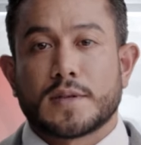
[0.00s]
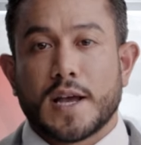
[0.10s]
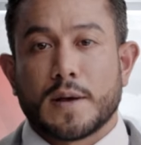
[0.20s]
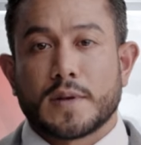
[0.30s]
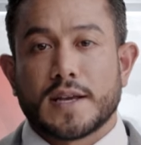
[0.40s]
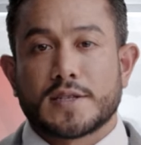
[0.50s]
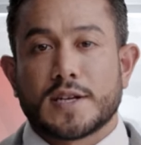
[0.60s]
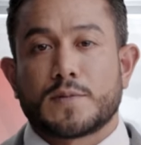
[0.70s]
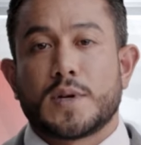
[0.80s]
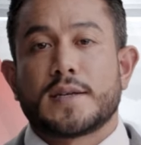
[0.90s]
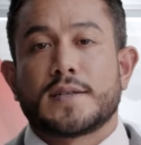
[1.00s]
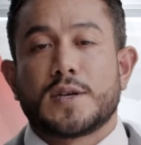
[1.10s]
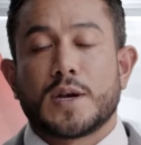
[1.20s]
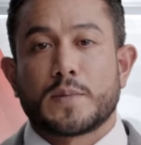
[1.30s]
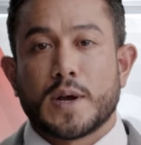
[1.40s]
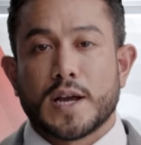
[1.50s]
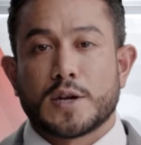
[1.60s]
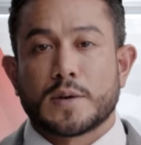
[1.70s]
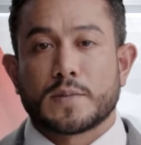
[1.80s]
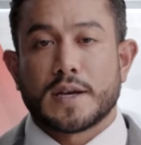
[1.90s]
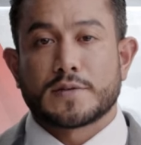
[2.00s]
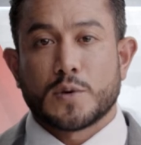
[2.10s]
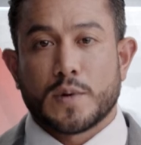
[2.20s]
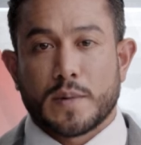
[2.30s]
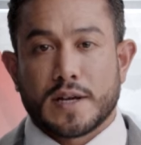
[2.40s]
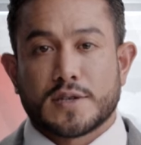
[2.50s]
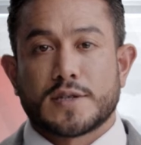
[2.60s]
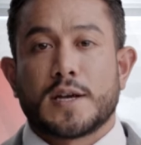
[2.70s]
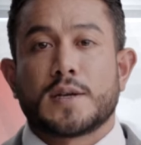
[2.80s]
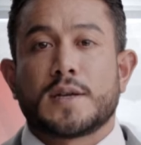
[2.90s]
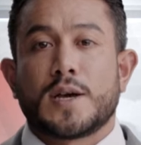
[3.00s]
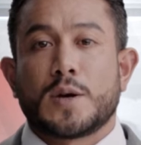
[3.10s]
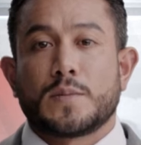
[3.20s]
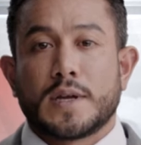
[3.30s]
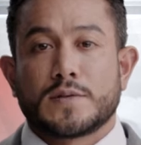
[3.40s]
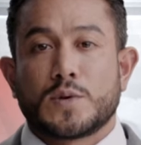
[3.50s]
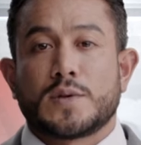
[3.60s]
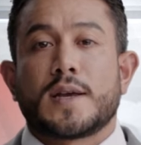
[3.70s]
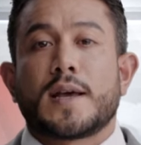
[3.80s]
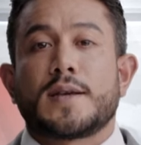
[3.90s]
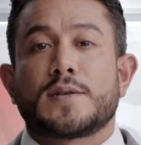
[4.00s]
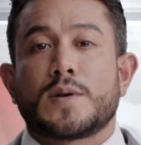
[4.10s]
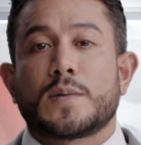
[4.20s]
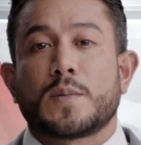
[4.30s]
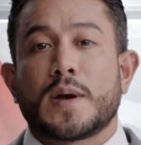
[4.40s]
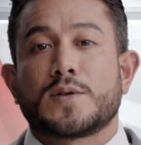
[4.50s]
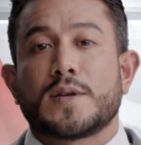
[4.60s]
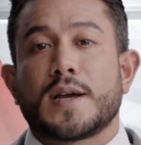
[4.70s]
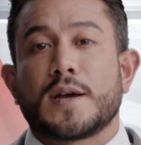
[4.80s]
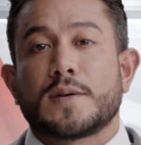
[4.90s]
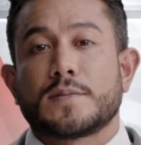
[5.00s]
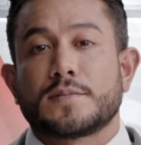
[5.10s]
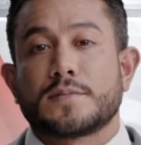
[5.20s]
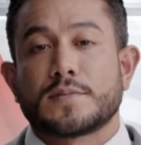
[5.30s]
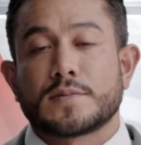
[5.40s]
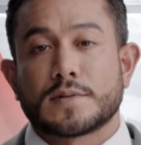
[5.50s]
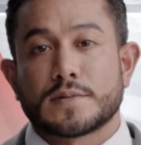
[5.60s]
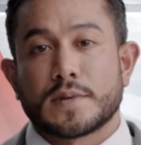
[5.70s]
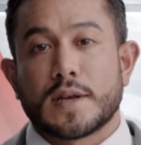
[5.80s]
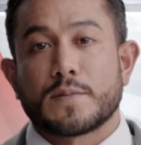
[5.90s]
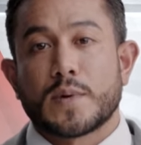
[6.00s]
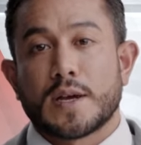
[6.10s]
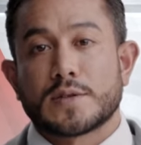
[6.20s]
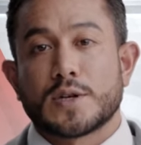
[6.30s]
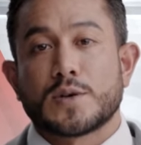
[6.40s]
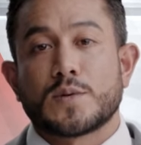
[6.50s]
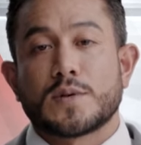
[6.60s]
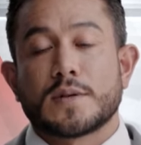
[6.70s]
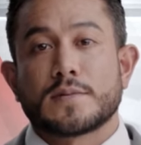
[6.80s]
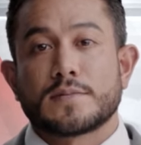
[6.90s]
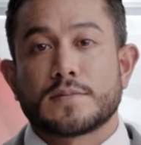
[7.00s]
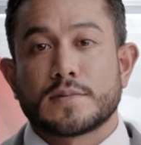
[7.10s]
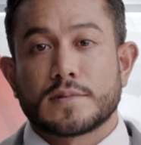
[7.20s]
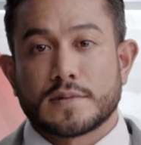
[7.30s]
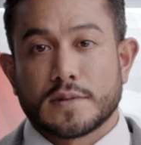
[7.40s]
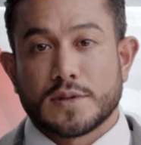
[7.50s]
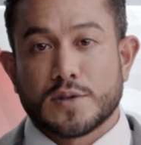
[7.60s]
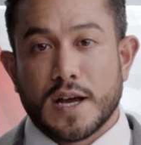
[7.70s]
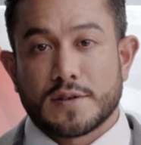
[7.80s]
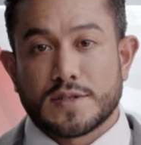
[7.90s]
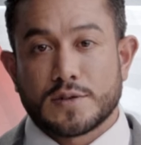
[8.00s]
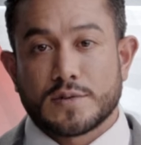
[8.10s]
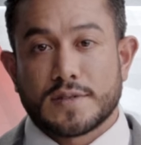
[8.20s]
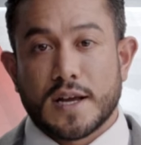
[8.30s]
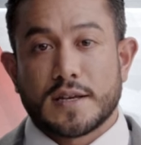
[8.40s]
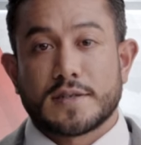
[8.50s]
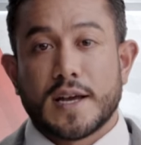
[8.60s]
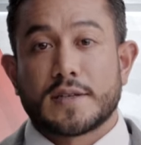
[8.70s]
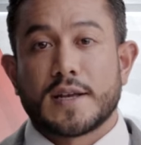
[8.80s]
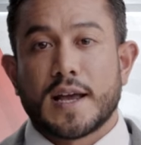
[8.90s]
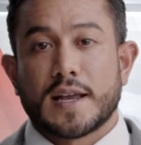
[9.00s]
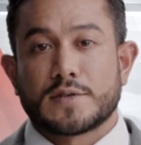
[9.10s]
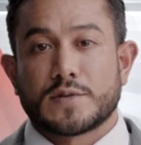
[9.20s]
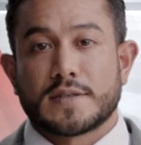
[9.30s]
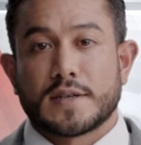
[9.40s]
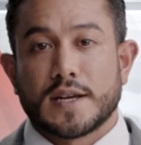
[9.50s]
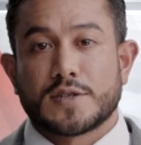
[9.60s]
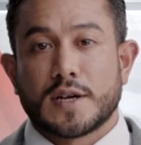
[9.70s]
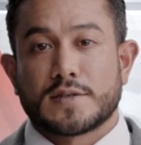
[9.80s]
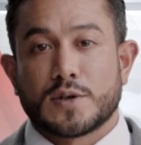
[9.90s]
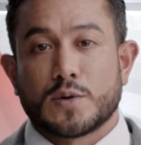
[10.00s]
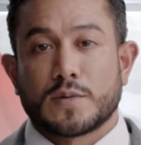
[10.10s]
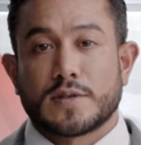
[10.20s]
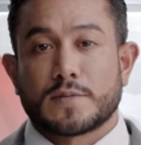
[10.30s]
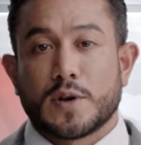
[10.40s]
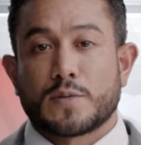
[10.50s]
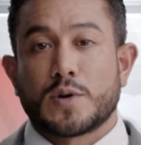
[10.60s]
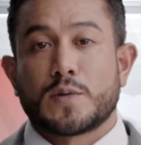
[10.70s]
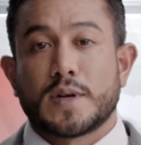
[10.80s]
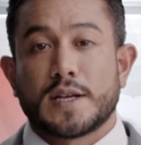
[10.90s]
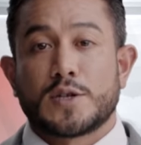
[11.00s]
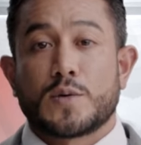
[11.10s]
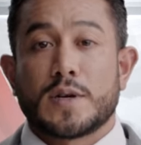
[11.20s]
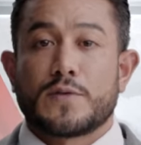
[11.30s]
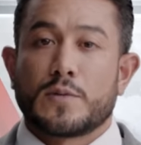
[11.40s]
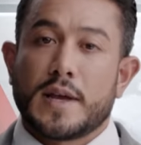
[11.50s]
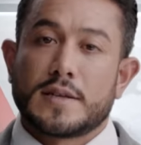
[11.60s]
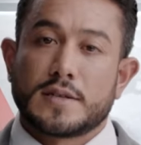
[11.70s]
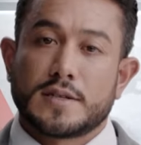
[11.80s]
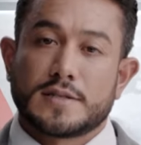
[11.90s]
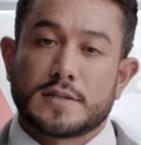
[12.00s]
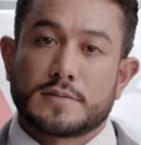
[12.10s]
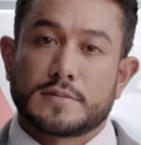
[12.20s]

MEG prices are up by RMB 4 per metric ton at RMB 40.93 per metric ton. In plant news, Grand Resource Science and Tech has recently shut two of its polypropylene units for maintenance.